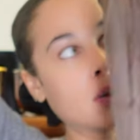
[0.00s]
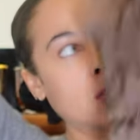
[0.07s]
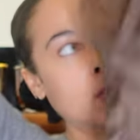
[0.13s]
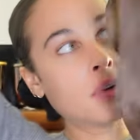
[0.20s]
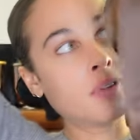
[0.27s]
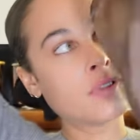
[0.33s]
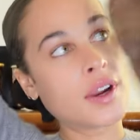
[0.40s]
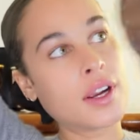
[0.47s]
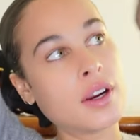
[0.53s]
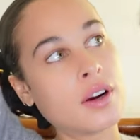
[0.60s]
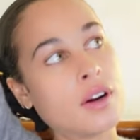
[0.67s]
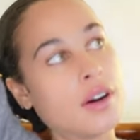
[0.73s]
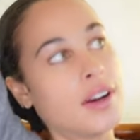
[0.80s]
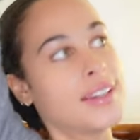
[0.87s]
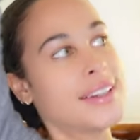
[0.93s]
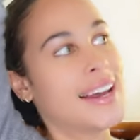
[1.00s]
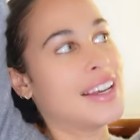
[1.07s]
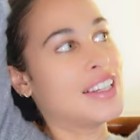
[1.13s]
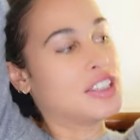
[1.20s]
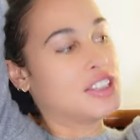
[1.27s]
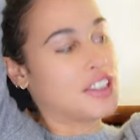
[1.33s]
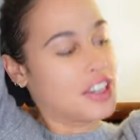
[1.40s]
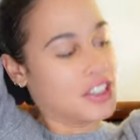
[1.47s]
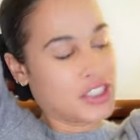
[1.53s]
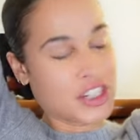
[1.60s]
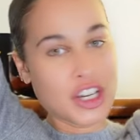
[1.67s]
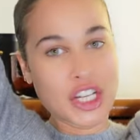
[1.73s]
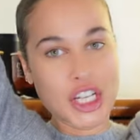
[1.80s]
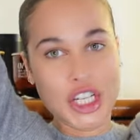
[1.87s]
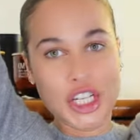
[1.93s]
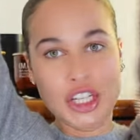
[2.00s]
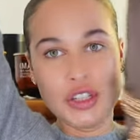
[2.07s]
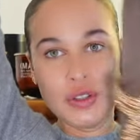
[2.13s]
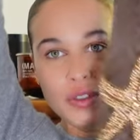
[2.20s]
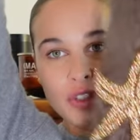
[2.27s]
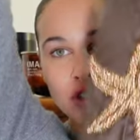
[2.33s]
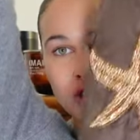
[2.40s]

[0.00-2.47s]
will be very hot and that is such a cute